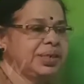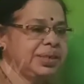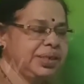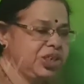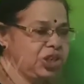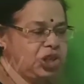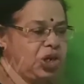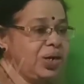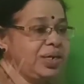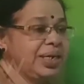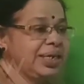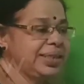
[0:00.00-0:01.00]
In
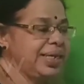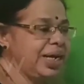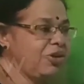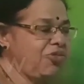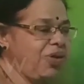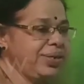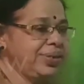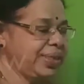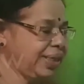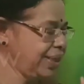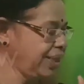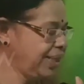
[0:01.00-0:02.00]
short, there are 5
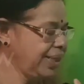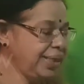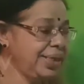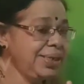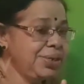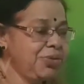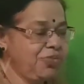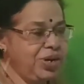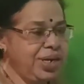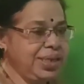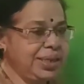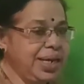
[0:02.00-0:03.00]
sectors here.
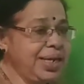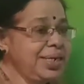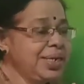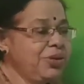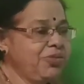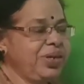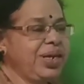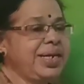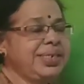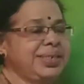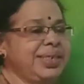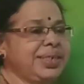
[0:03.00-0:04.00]
One is that
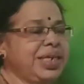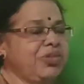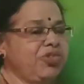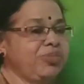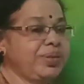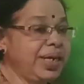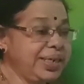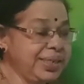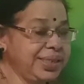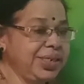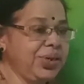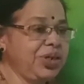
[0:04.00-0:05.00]
financial sector reforms, that
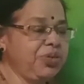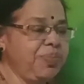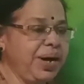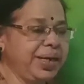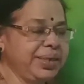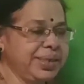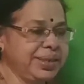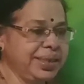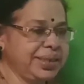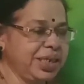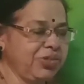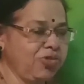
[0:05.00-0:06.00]
is equal to banking
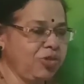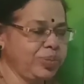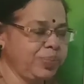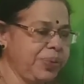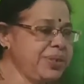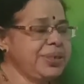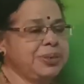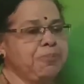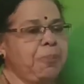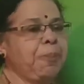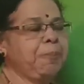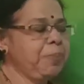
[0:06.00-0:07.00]
sector reforms
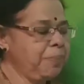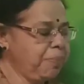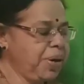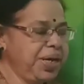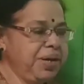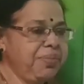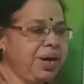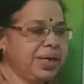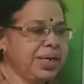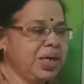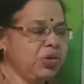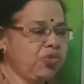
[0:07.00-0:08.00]
plus money
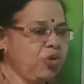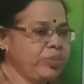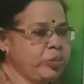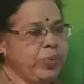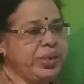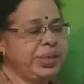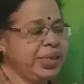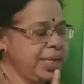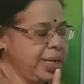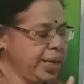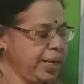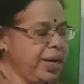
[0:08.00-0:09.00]
market reforms
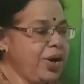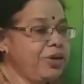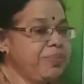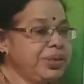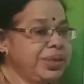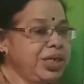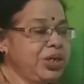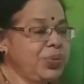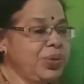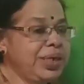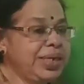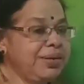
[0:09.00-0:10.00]
plus government
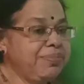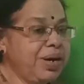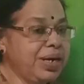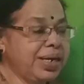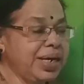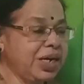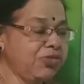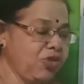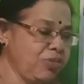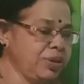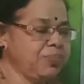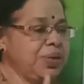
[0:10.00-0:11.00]
security market
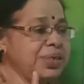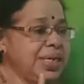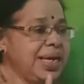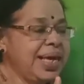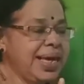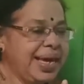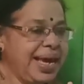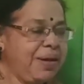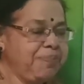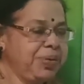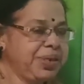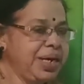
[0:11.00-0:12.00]
reforms plus
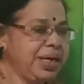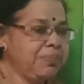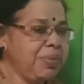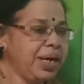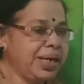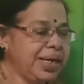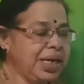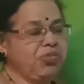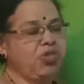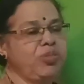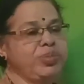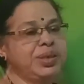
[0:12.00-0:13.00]
capital market
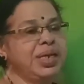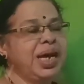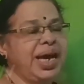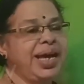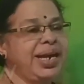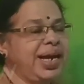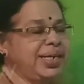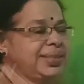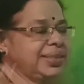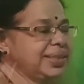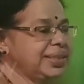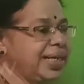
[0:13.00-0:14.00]
reforms, and
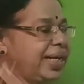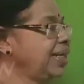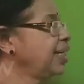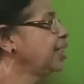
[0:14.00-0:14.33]
last is that